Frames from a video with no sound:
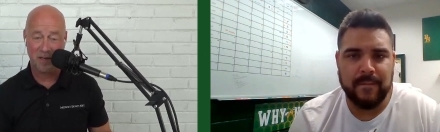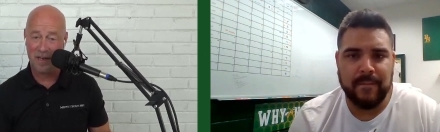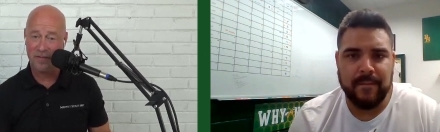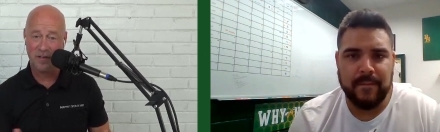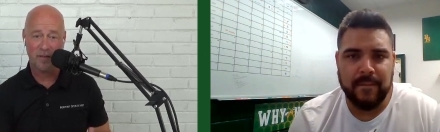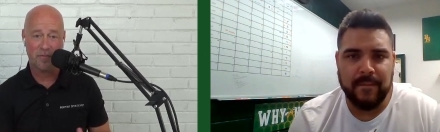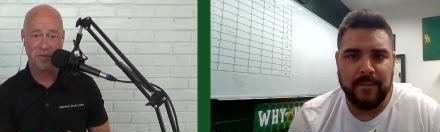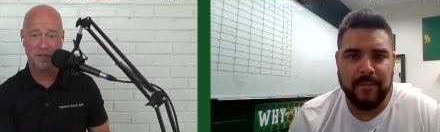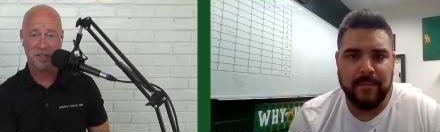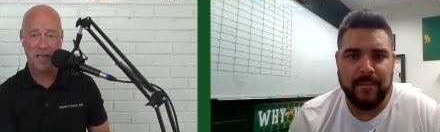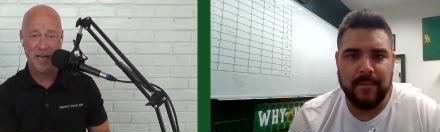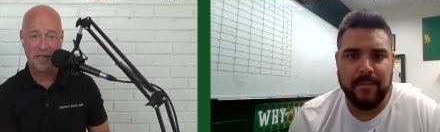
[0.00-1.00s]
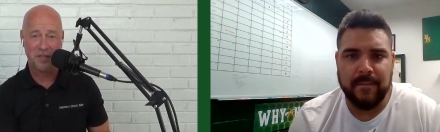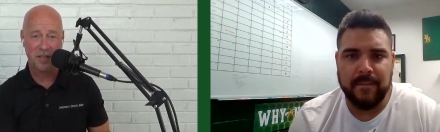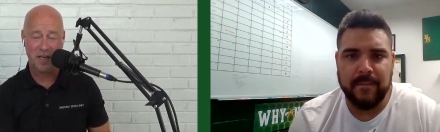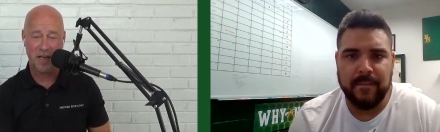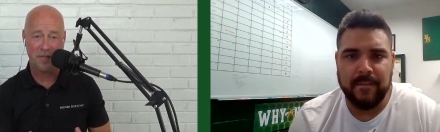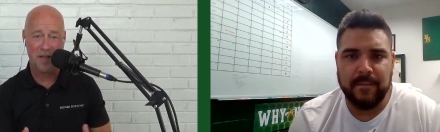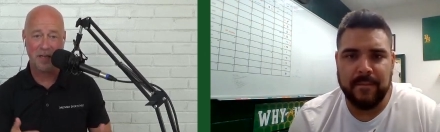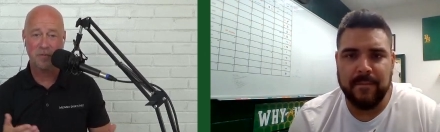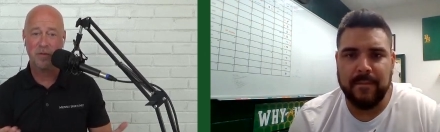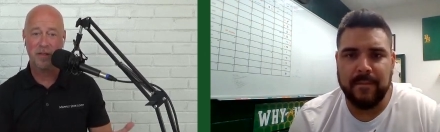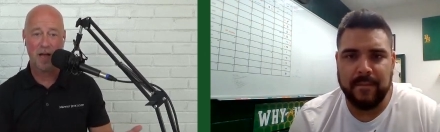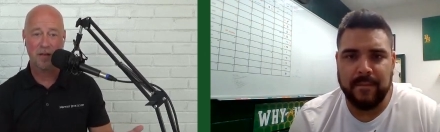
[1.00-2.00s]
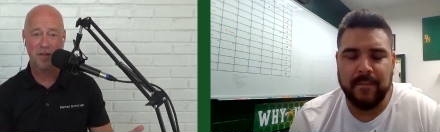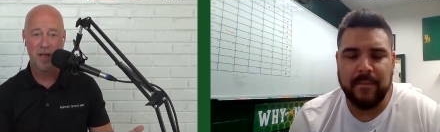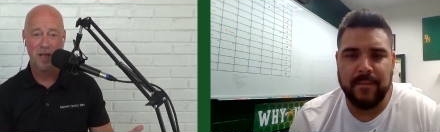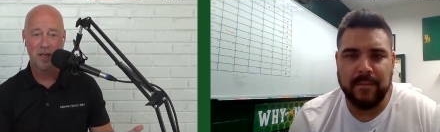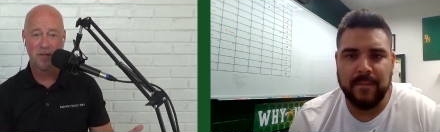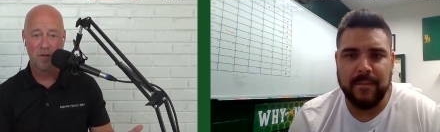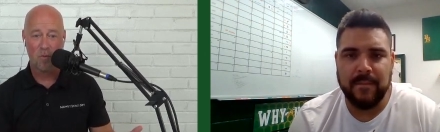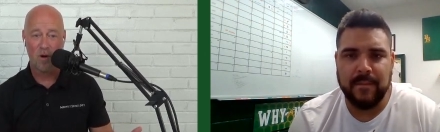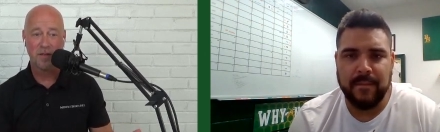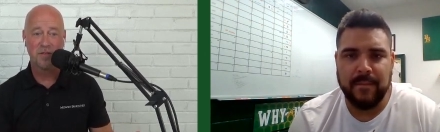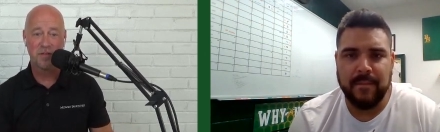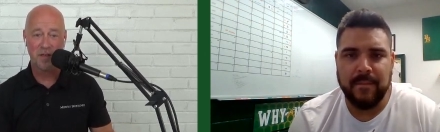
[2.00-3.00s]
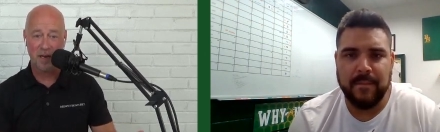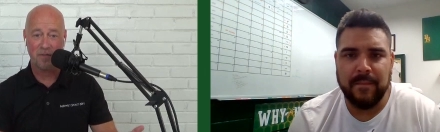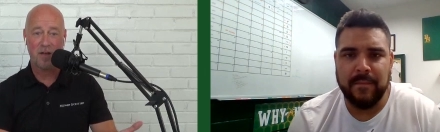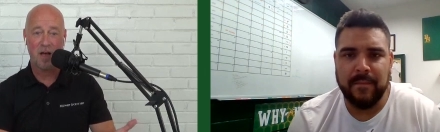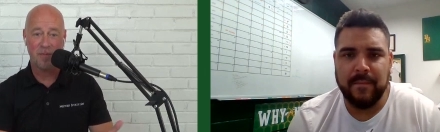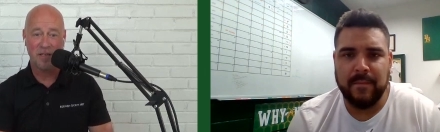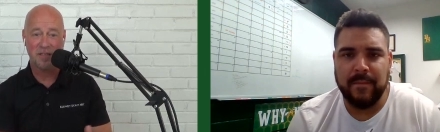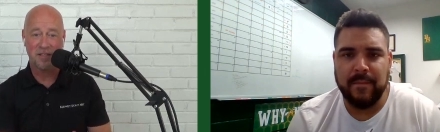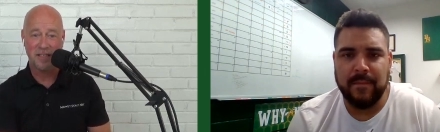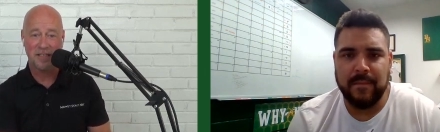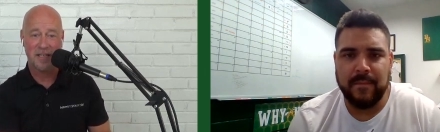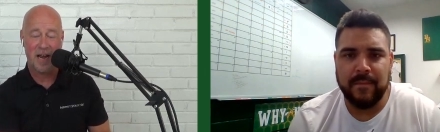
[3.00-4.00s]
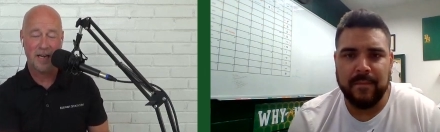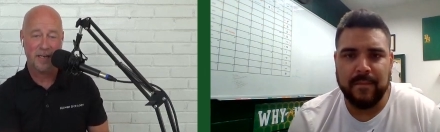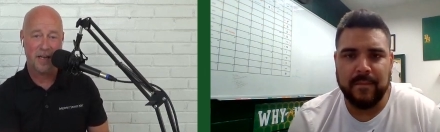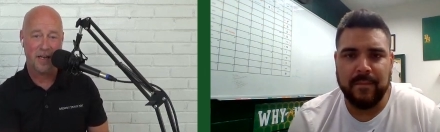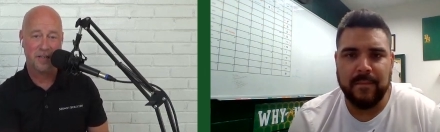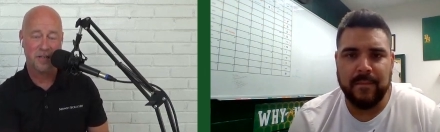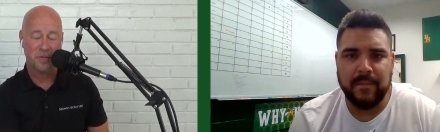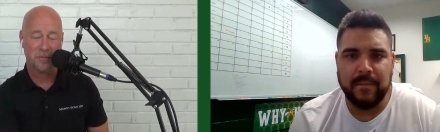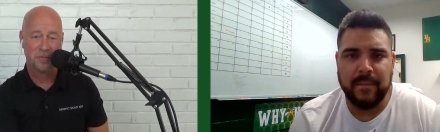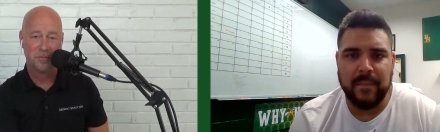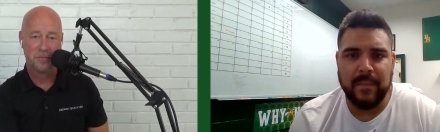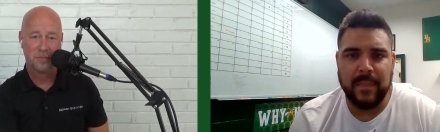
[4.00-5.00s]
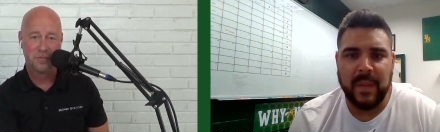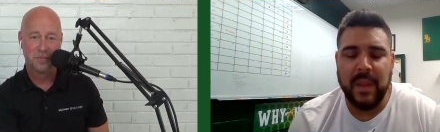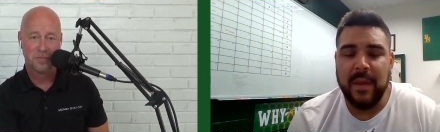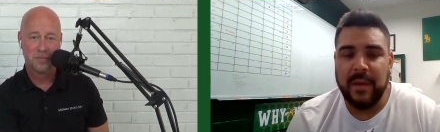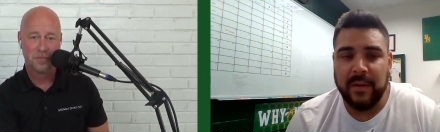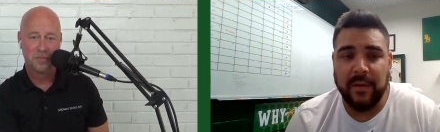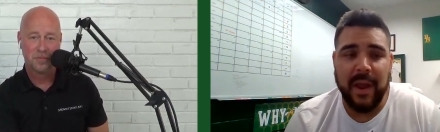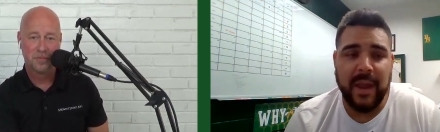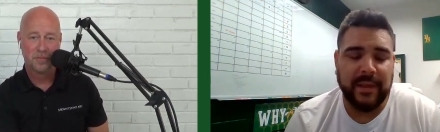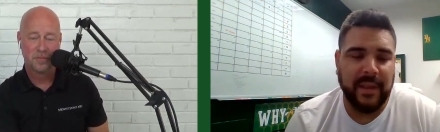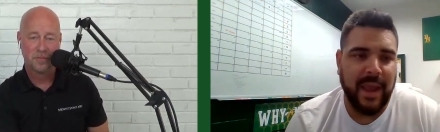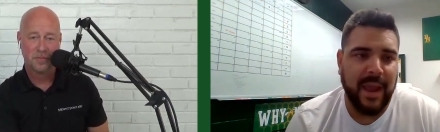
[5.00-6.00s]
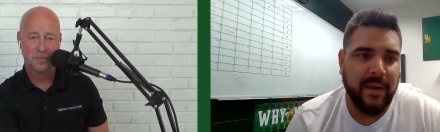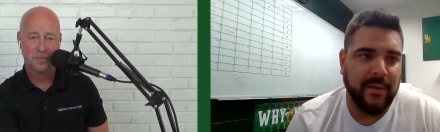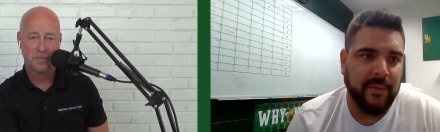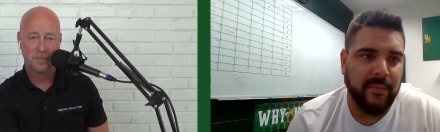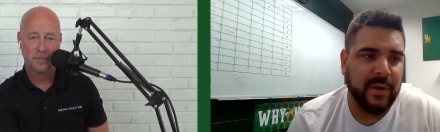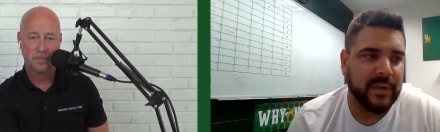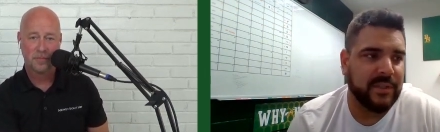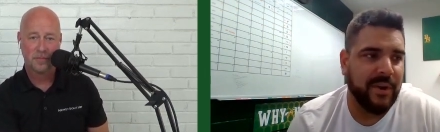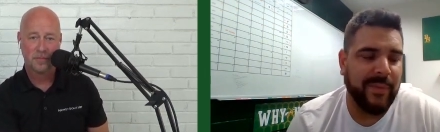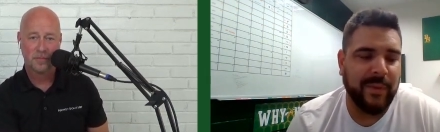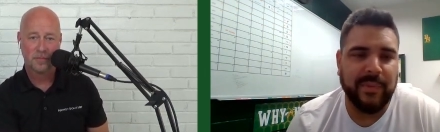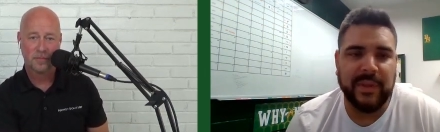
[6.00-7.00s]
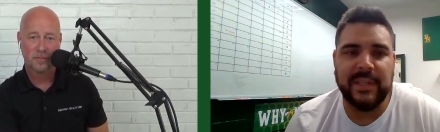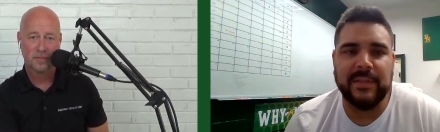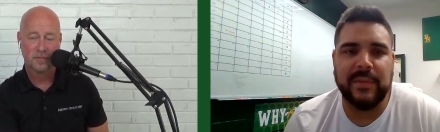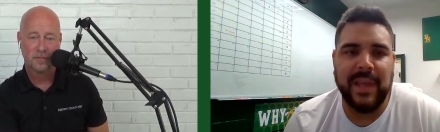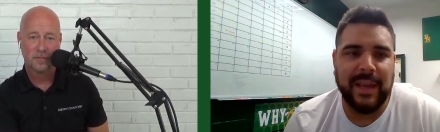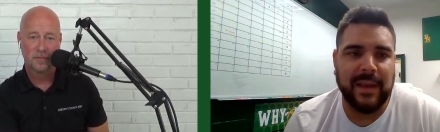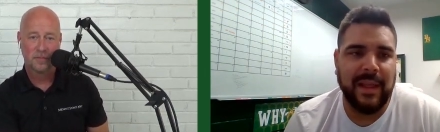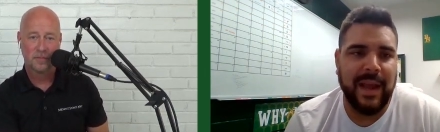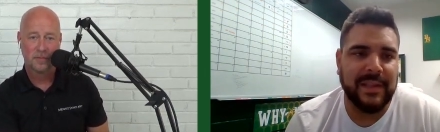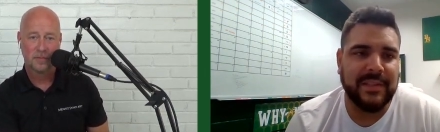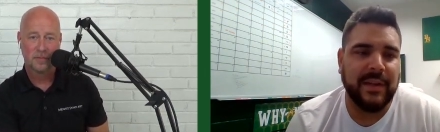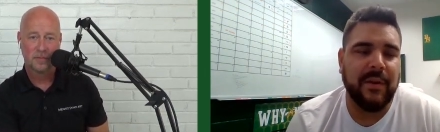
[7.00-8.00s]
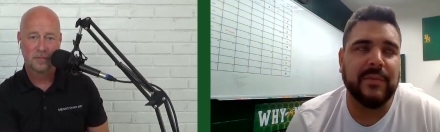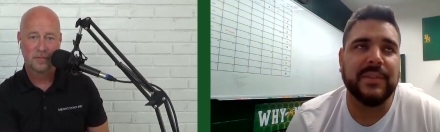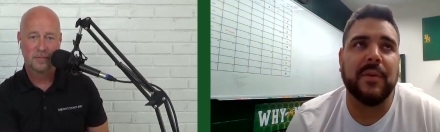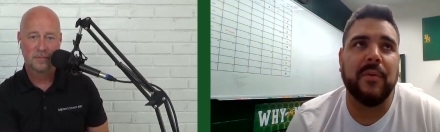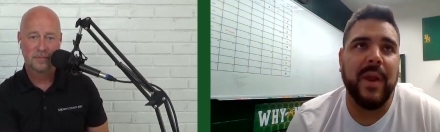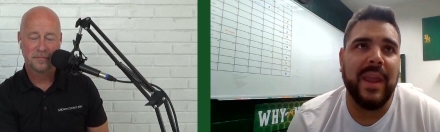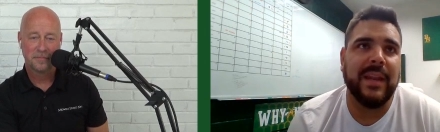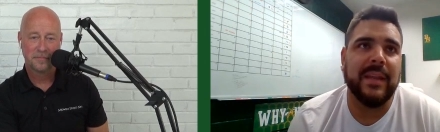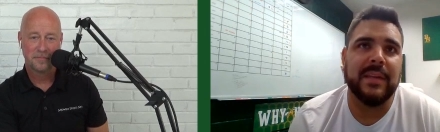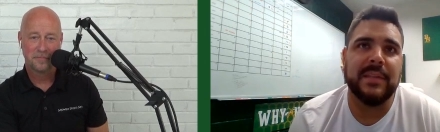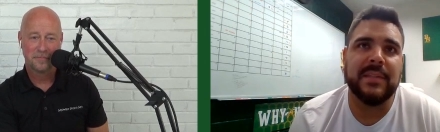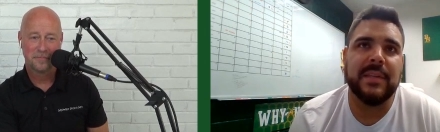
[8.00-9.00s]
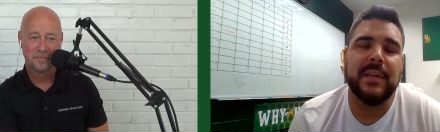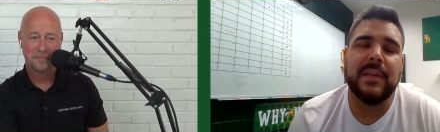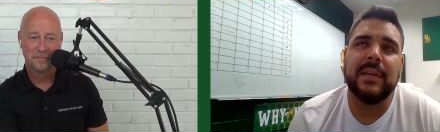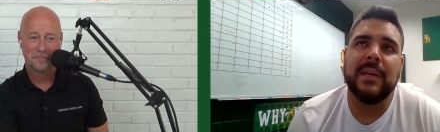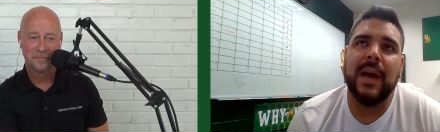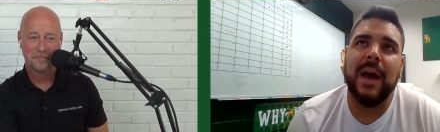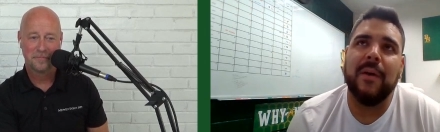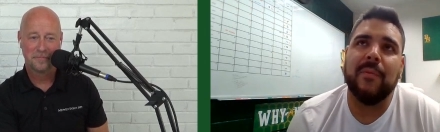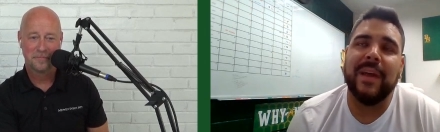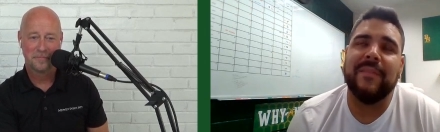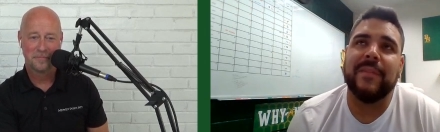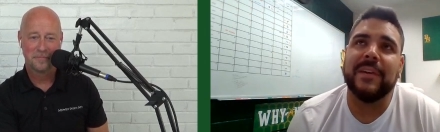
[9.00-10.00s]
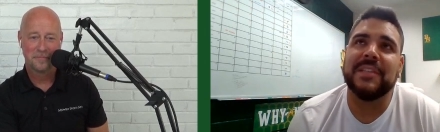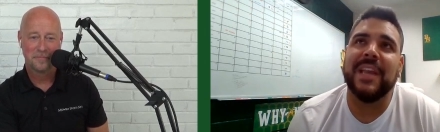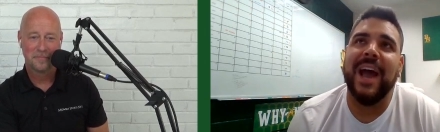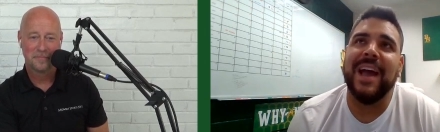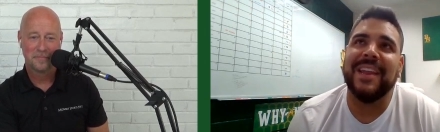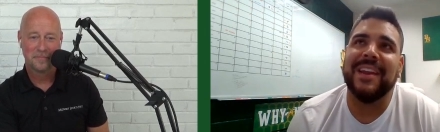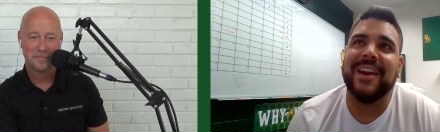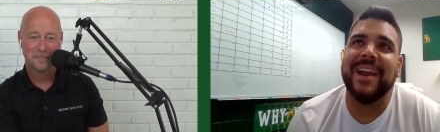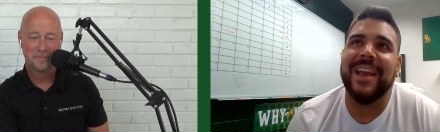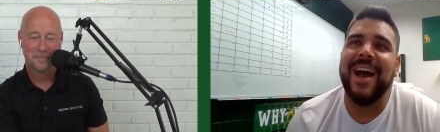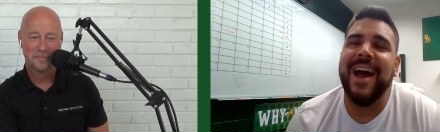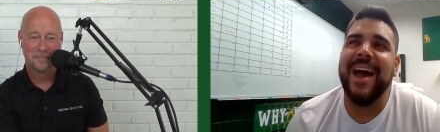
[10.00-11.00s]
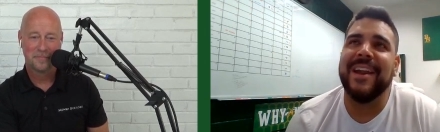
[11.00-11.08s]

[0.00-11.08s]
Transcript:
Speaker 1: 11 different states, and that's without the ones that have come in since signing day too.
Speaker 2: Correct, yeah, and we're extremely pleased with that class. You know, what's great is when I first got here, I got